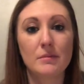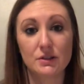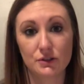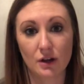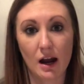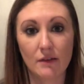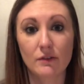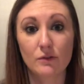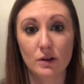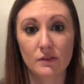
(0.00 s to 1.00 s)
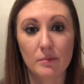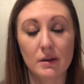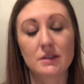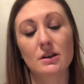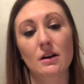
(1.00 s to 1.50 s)
is dry for 45
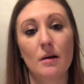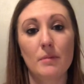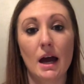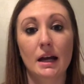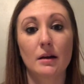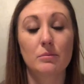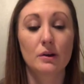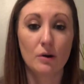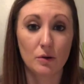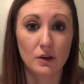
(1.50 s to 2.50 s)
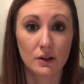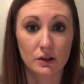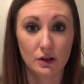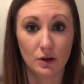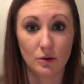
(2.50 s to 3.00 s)
minutes, I'll come back and I'll put a whole
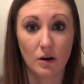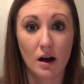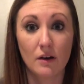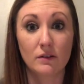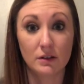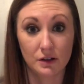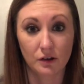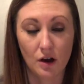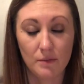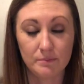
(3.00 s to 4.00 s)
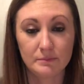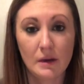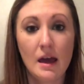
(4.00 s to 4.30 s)
nother coat of glitter on.